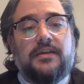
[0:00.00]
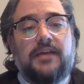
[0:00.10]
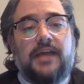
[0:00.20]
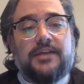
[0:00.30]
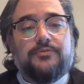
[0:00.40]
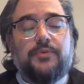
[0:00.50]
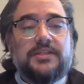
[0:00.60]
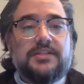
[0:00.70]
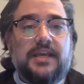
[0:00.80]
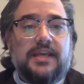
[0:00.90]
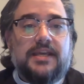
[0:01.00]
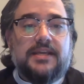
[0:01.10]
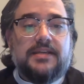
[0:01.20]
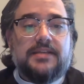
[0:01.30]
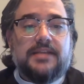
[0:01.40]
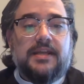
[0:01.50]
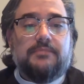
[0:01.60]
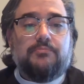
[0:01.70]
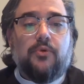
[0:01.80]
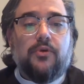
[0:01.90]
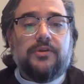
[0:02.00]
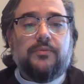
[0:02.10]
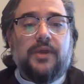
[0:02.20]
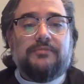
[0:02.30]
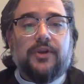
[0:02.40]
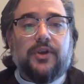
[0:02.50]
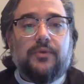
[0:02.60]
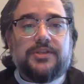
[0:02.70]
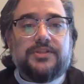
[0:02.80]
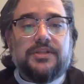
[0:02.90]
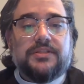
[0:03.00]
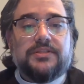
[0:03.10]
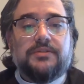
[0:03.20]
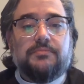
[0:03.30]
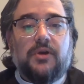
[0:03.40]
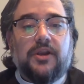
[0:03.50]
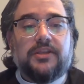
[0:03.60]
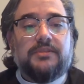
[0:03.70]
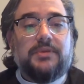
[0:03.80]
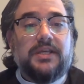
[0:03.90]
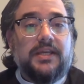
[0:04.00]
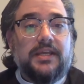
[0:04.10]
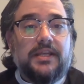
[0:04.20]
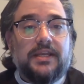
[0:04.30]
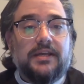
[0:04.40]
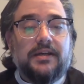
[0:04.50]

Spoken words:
Ash Wednesday is an important way for Christians to mark the beginning